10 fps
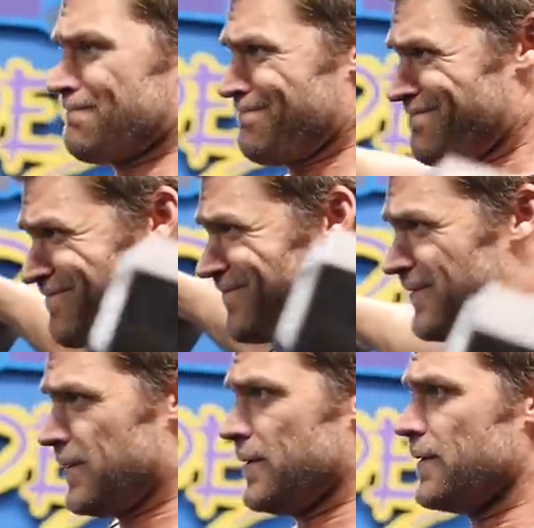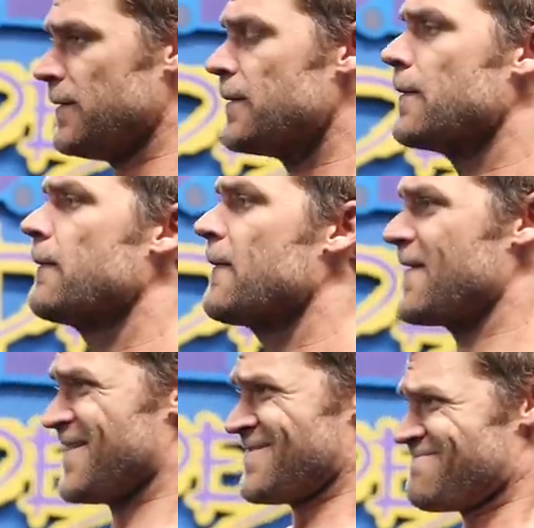then it's a pose
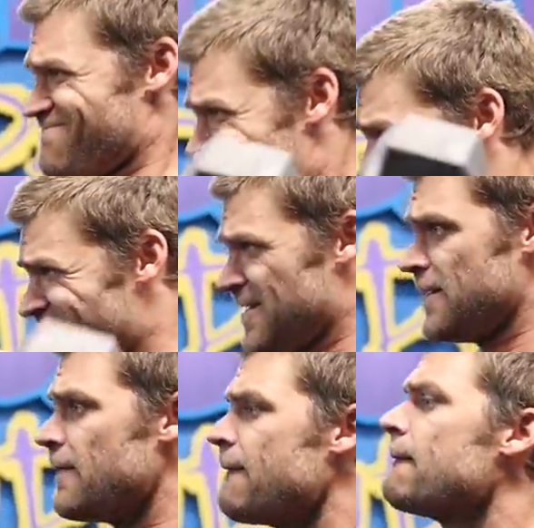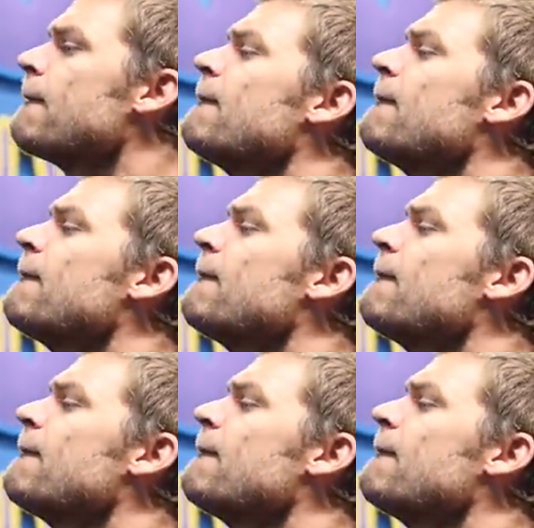off. Arnold always